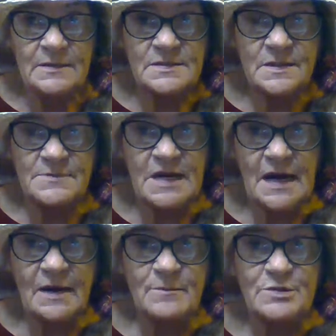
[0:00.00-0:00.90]

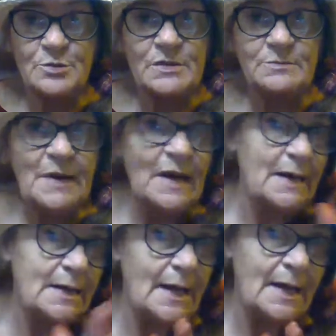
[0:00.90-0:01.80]
sometime between
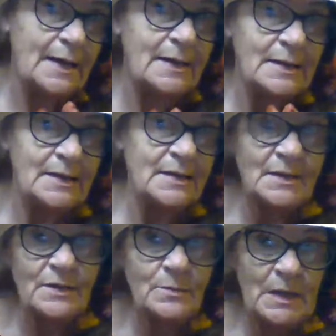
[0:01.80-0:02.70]
payday and the
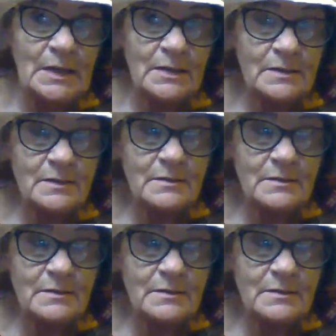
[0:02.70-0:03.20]
end of the month.